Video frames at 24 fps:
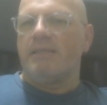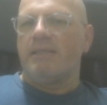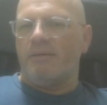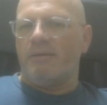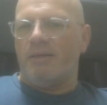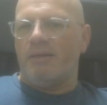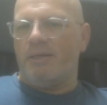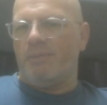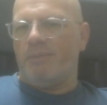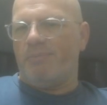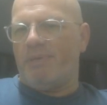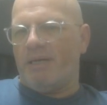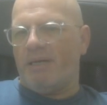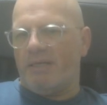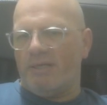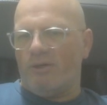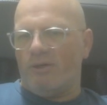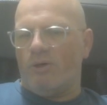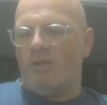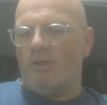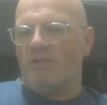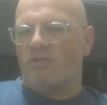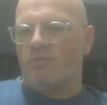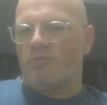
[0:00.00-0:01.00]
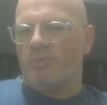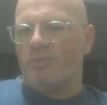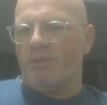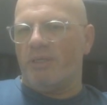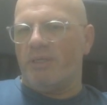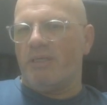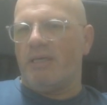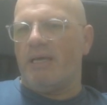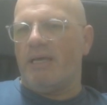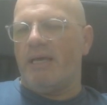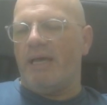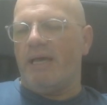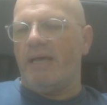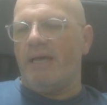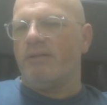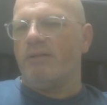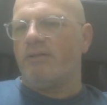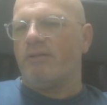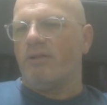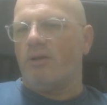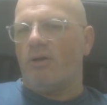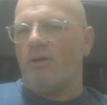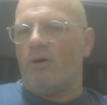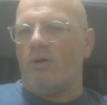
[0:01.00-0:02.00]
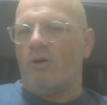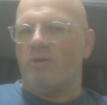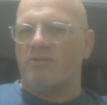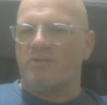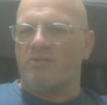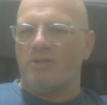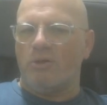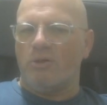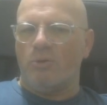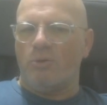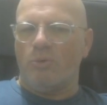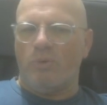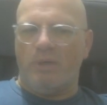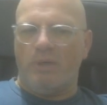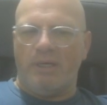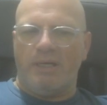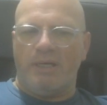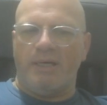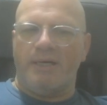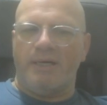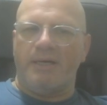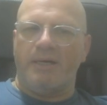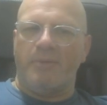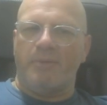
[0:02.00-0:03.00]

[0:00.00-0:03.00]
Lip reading: by OLSP, and also